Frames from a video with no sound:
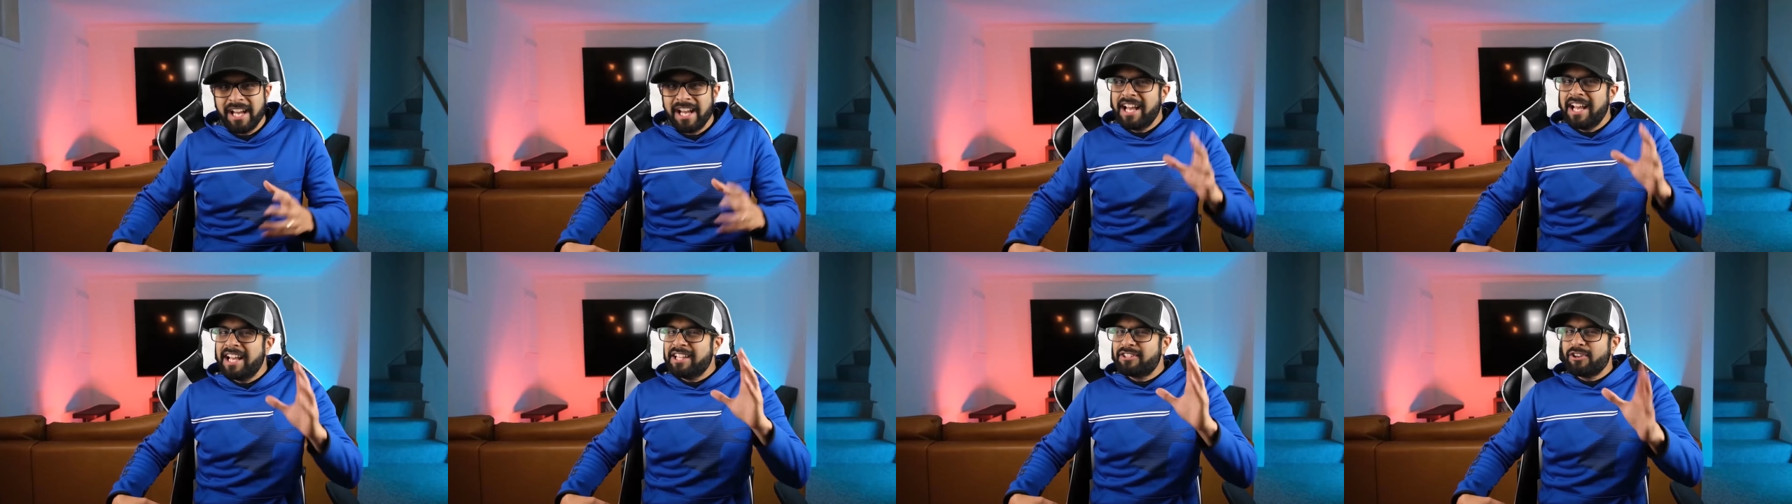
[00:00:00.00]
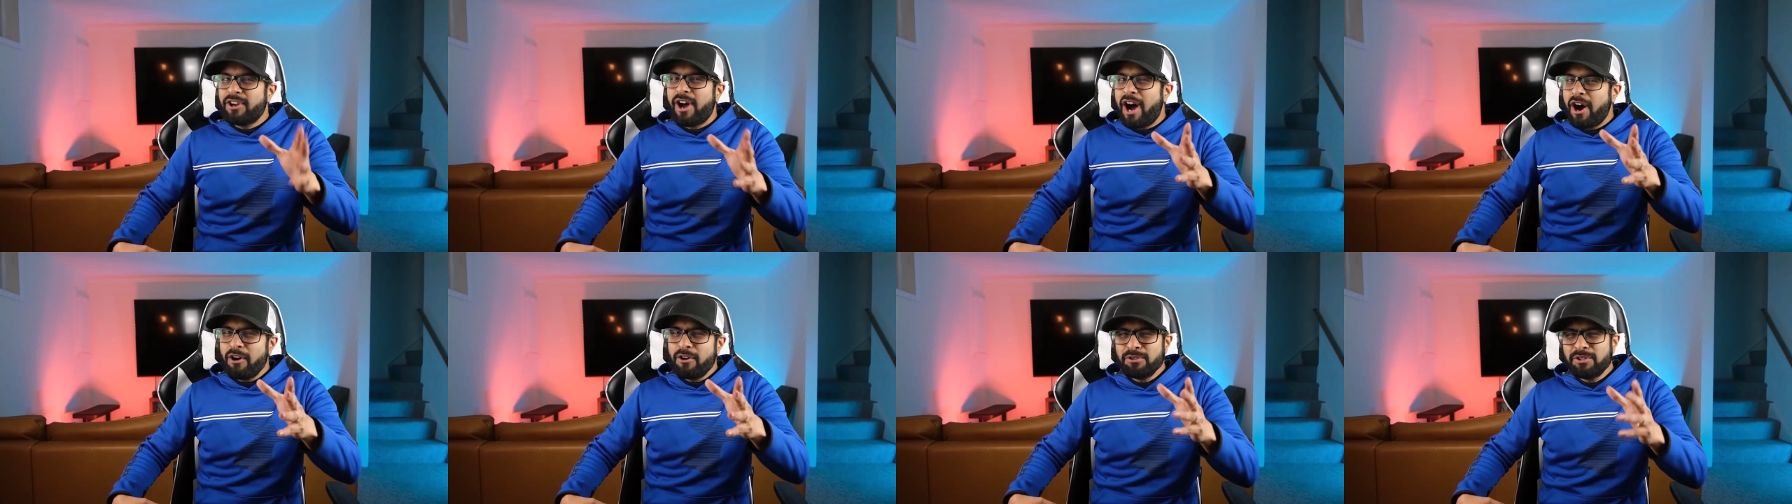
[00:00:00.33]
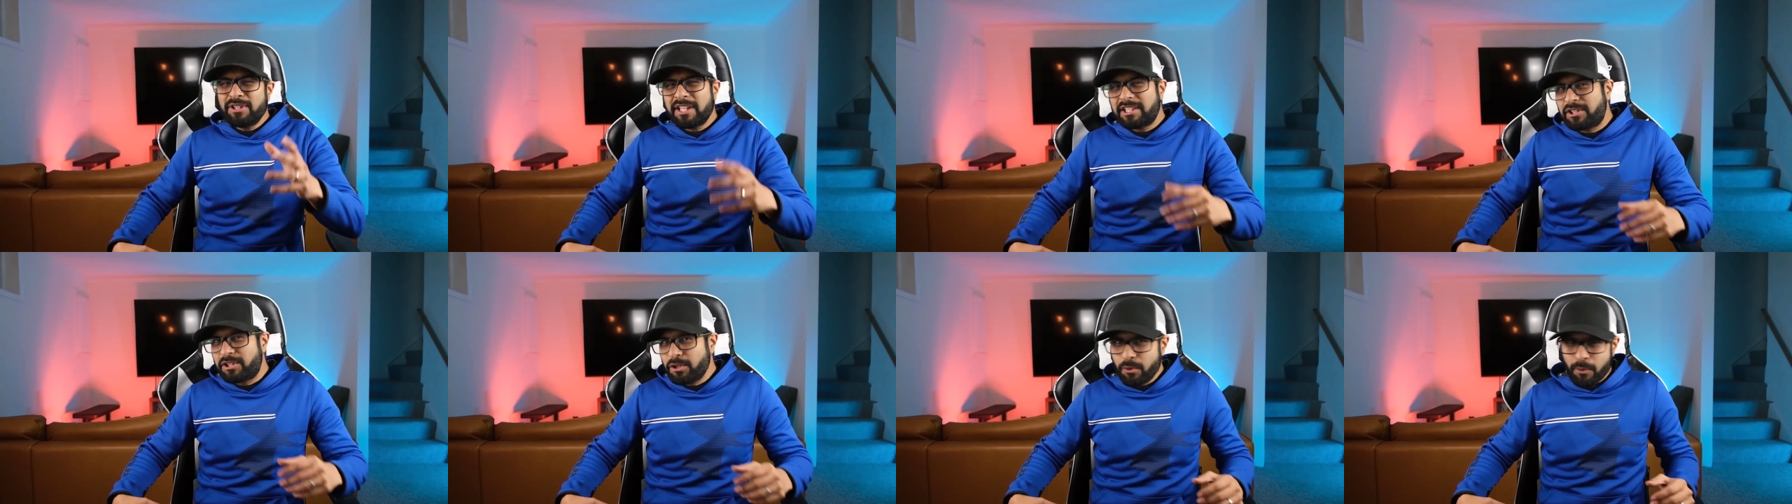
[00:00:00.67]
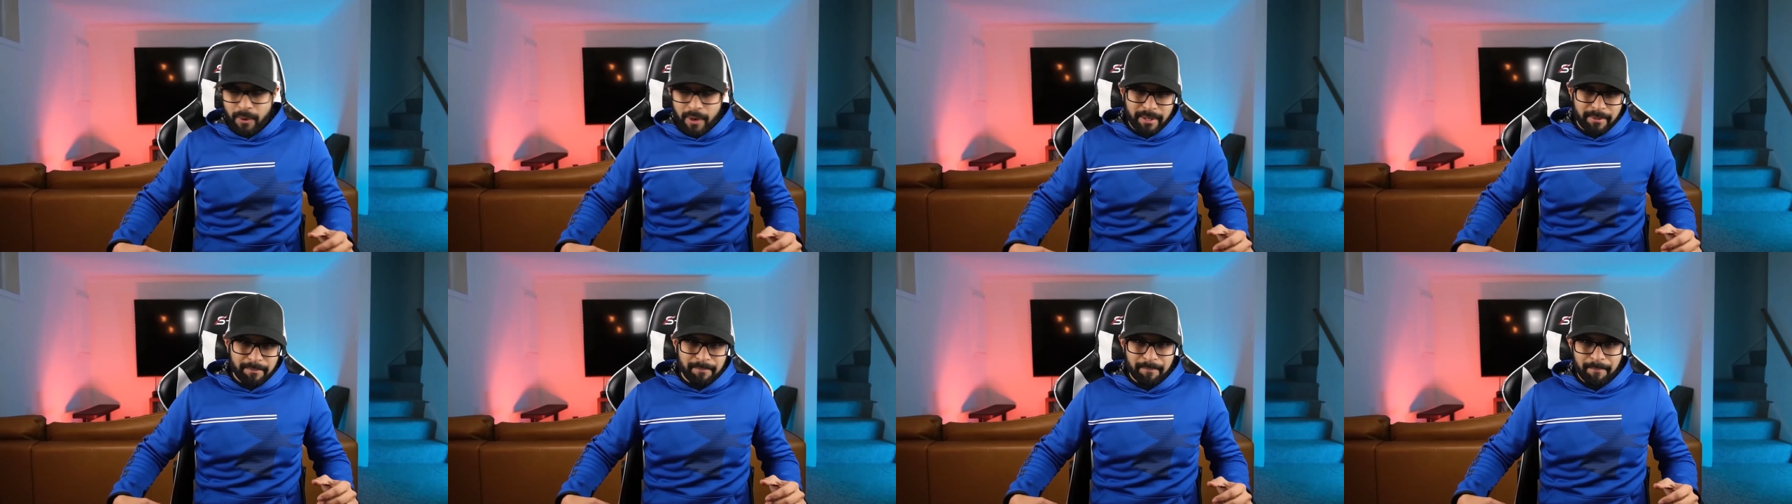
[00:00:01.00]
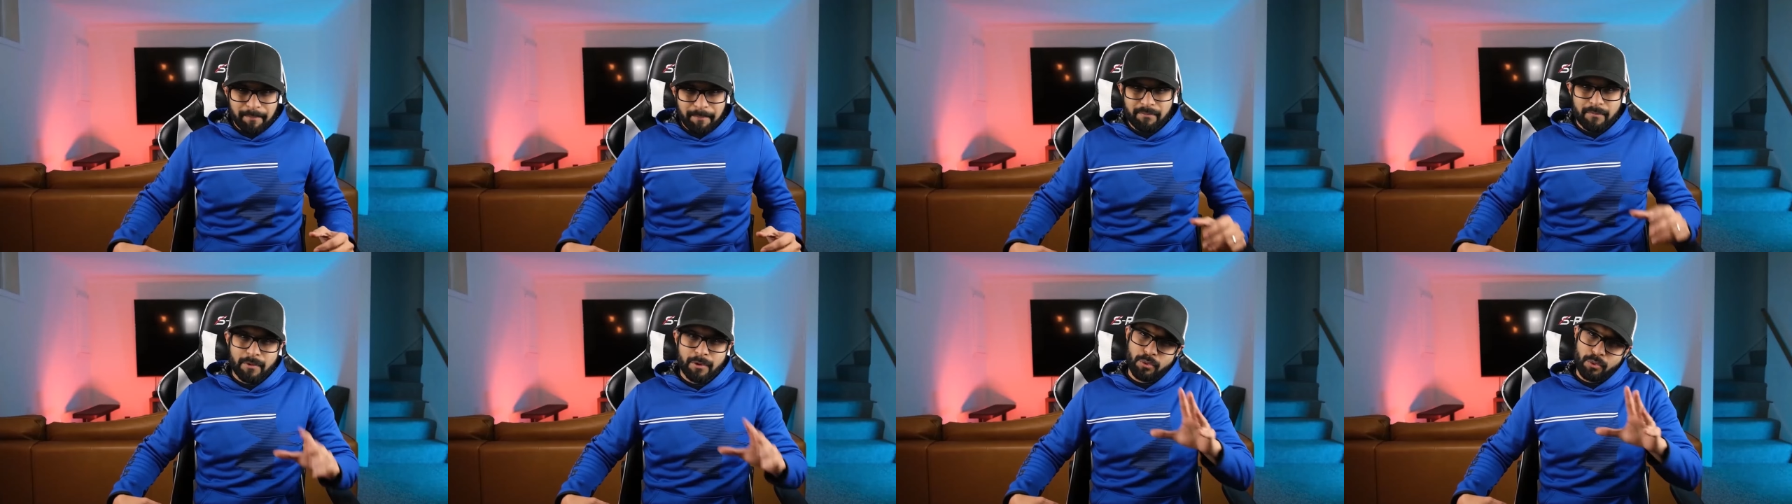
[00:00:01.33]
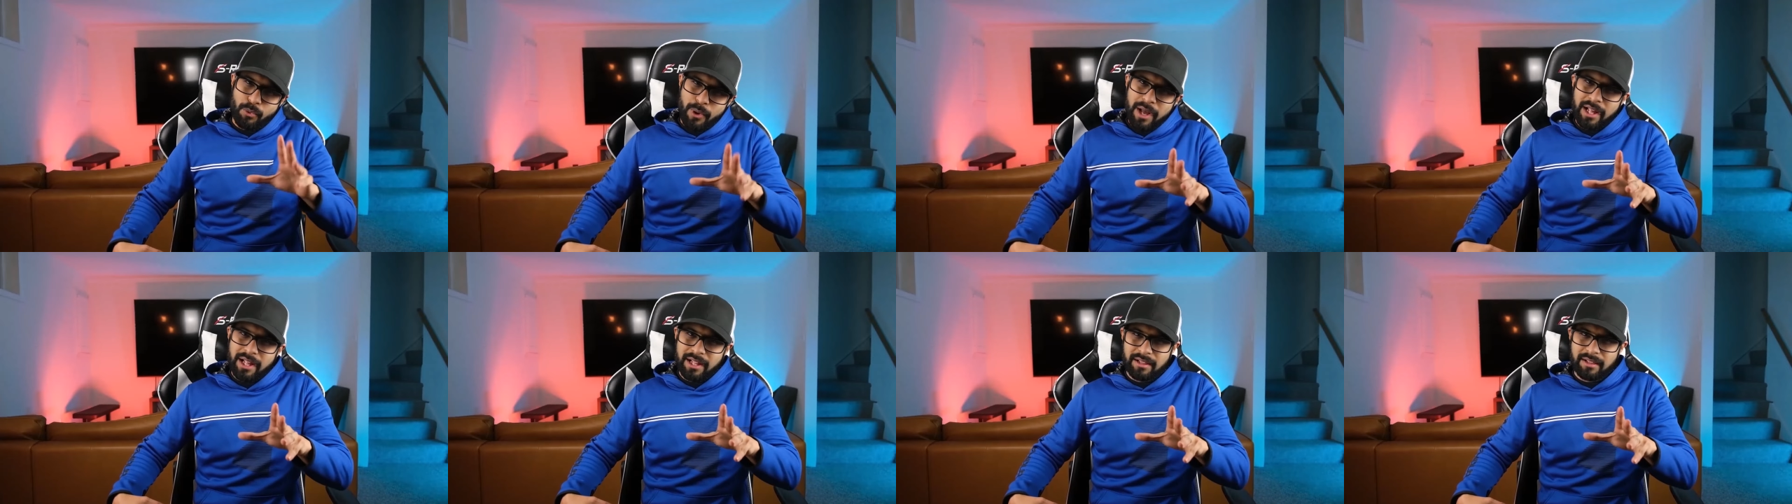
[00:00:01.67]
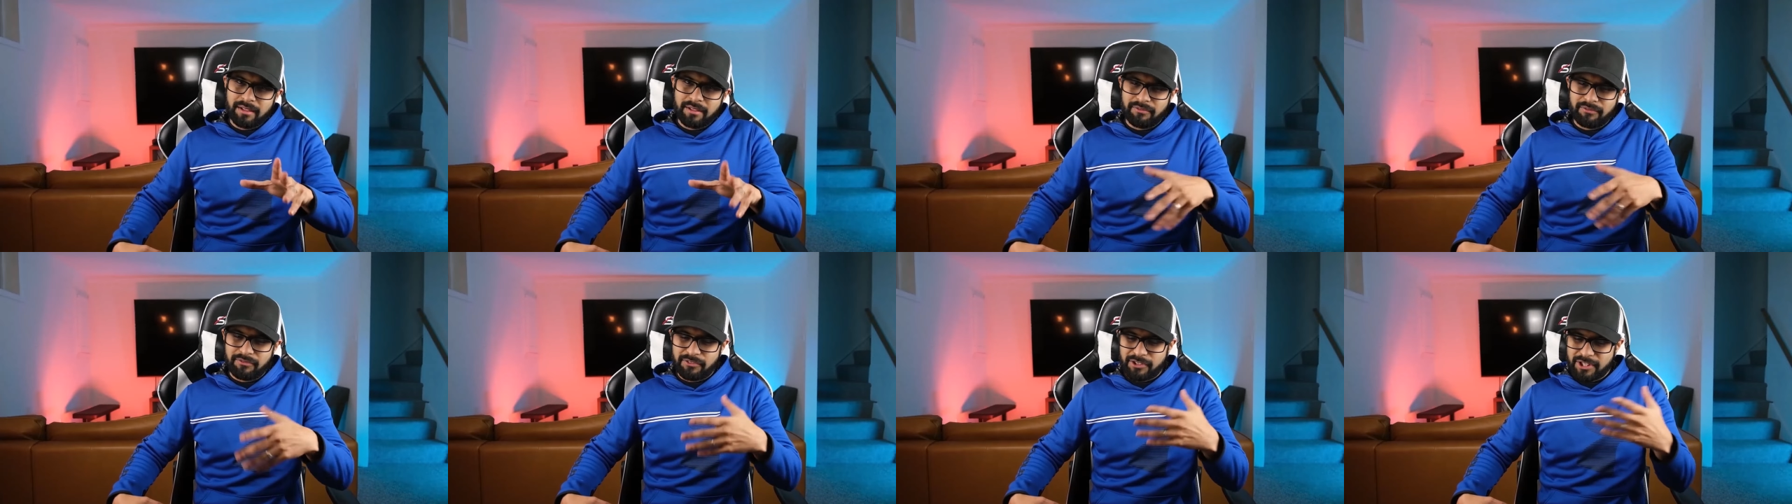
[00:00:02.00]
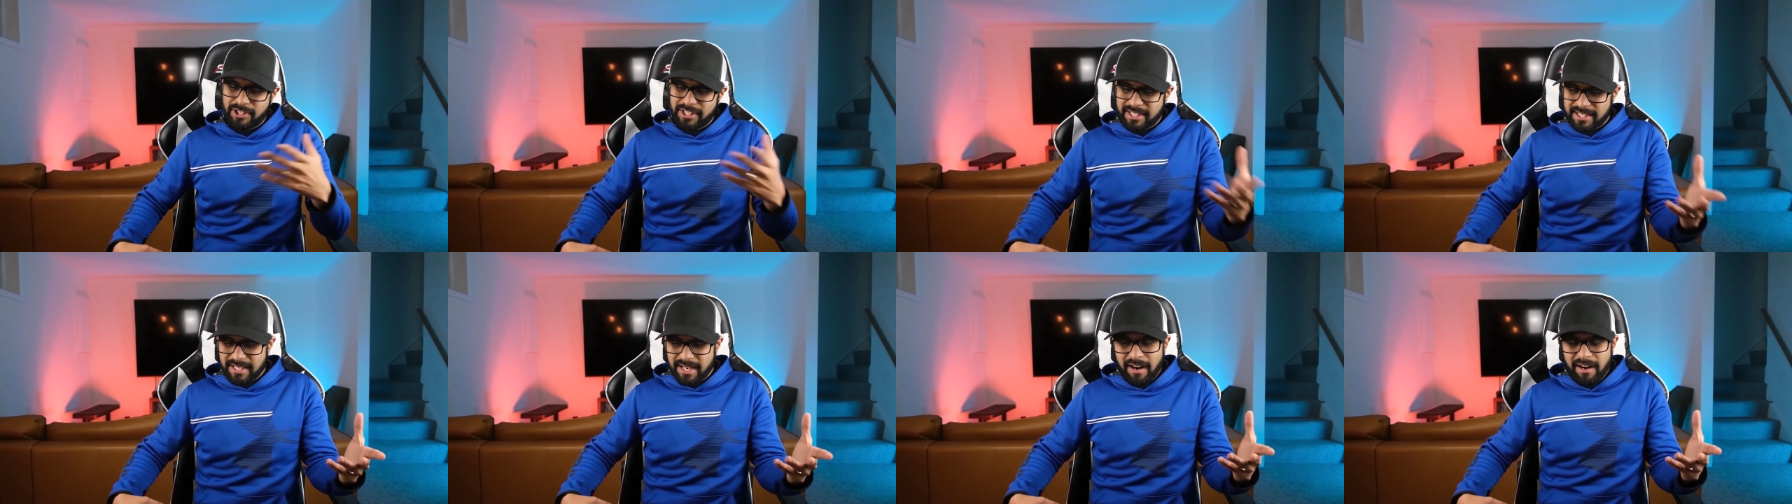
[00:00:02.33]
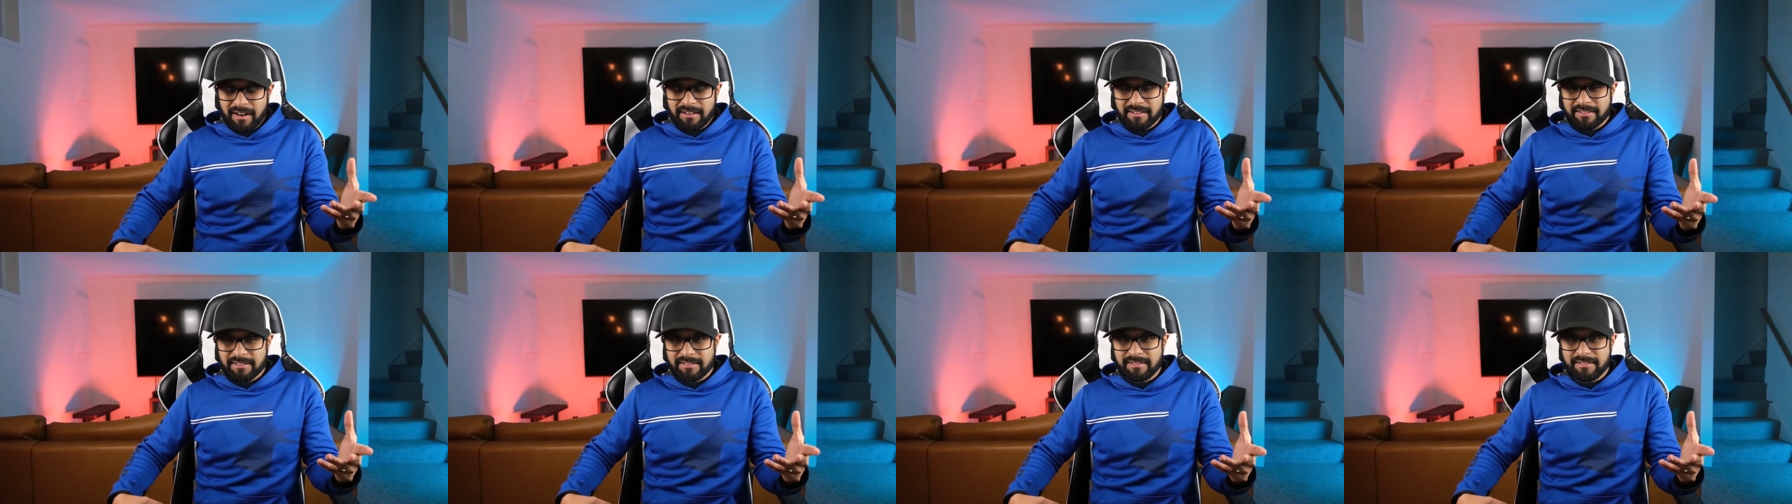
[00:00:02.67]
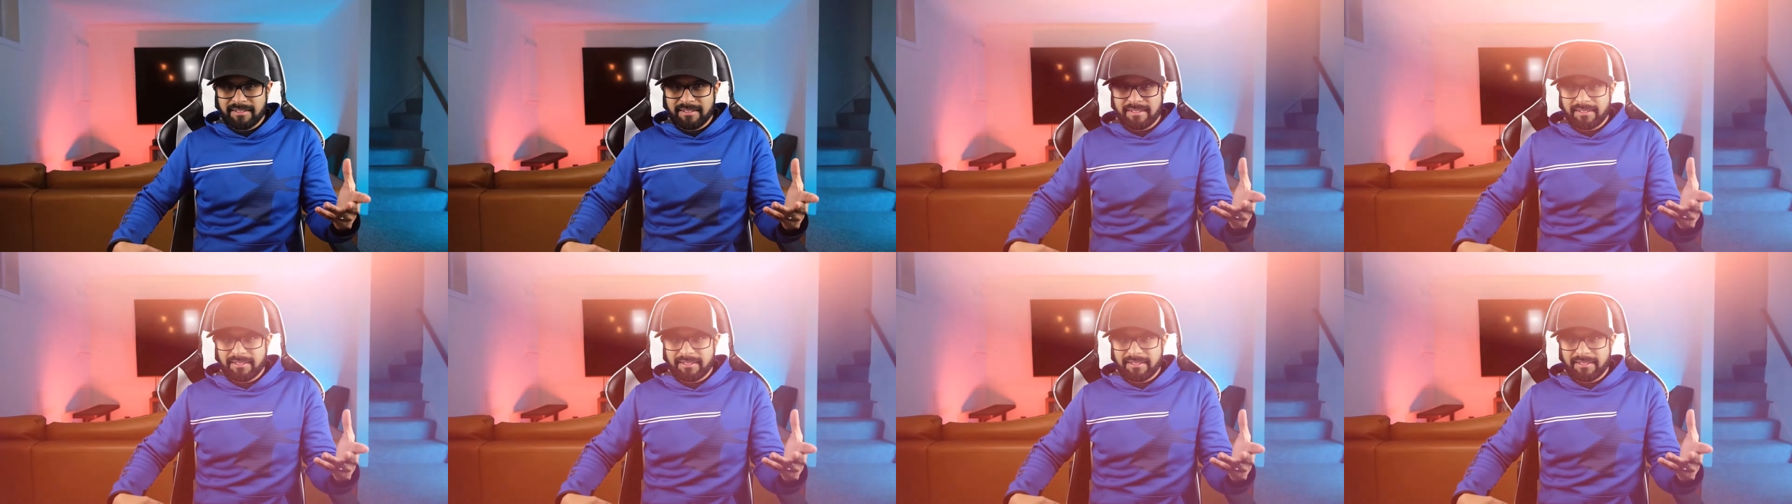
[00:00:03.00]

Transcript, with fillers: So, how do they do it? Well, for starters,